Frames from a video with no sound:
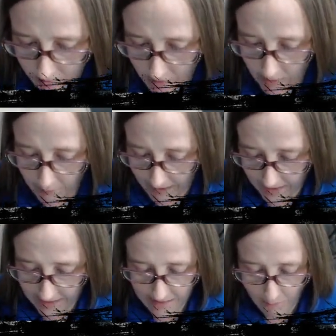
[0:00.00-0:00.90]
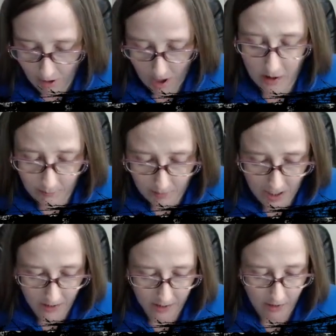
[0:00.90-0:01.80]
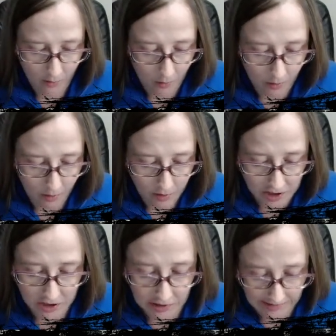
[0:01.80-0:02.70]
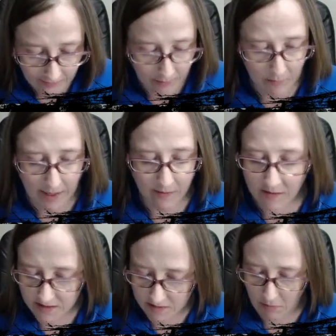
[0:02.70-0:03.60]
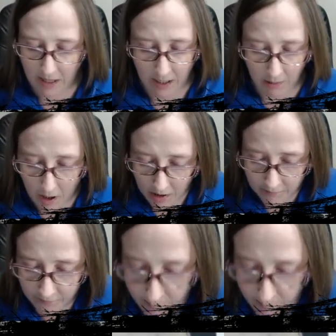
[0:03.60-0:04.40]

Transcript: Like making them all a pocket or just leaving them like this and making them all flip